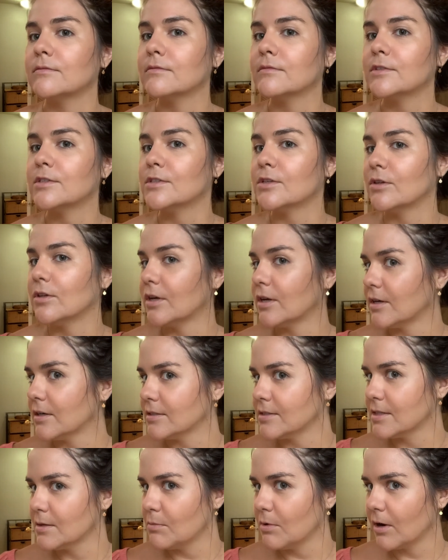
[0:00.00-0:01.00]
So
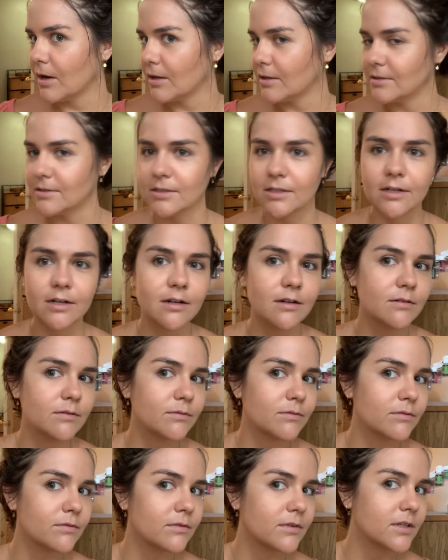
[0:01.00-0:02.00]
there's the bronzer. You
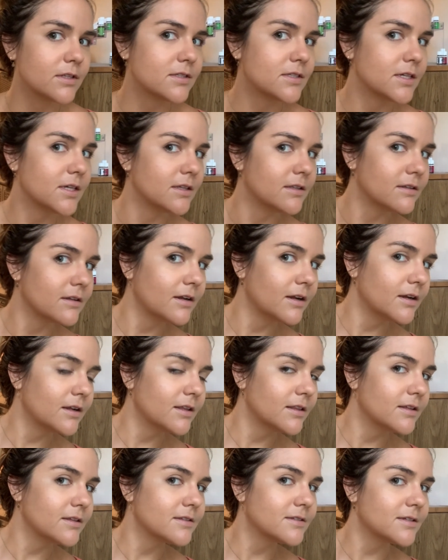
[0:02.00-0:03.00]
can see it's not
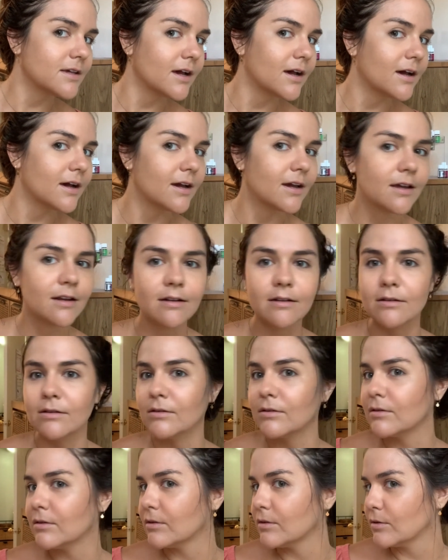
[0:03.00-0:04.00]
on this side,
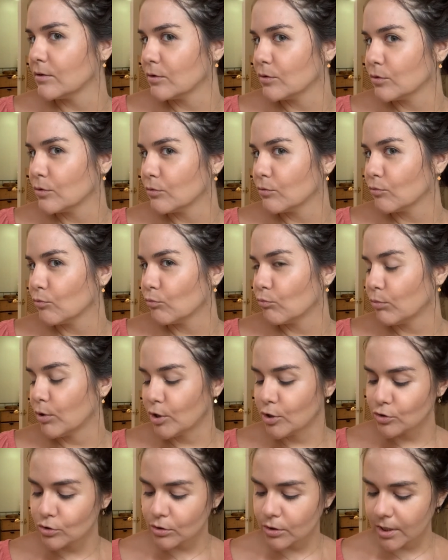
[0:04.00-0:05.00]
but
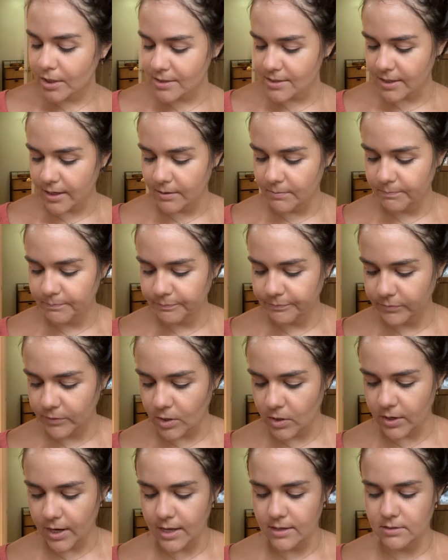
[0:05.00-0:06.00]
it's on that side.
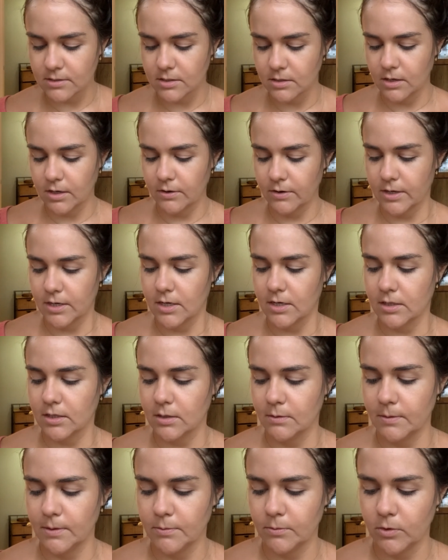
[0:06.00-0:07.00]
Okay, so now I need a
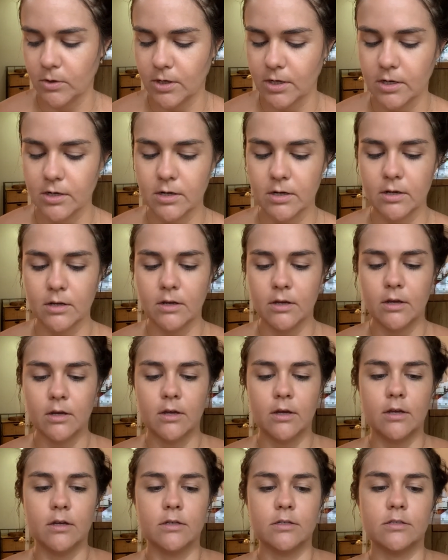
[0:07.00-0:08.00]
little bit more.
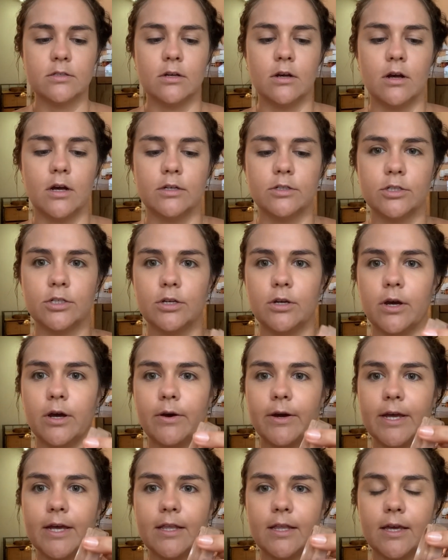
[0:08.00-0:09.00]
So I'll show you how
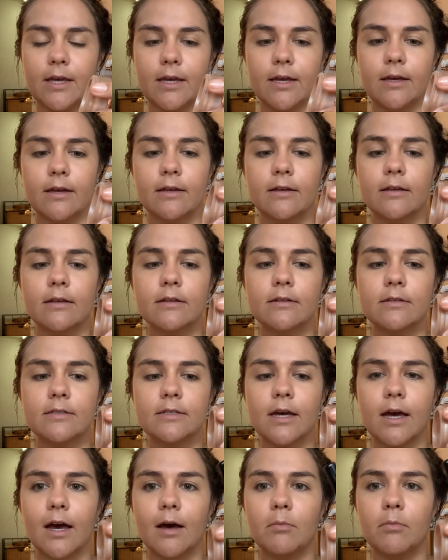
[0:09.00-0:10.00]
I like
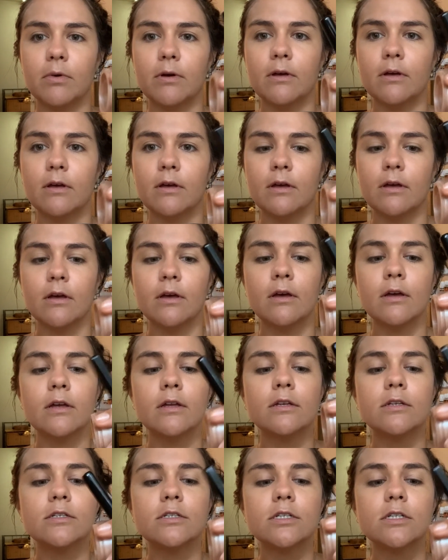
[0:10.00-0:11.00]
tap
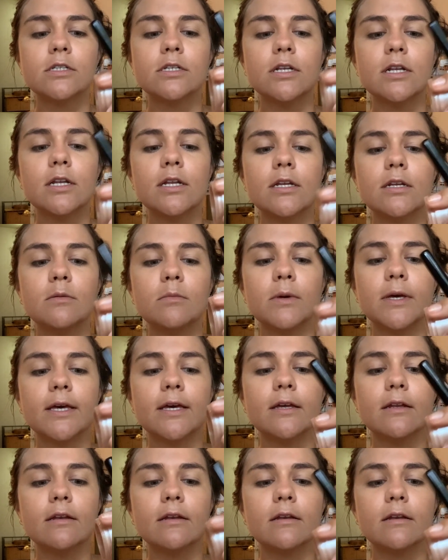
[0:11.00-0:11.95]
just a little bit.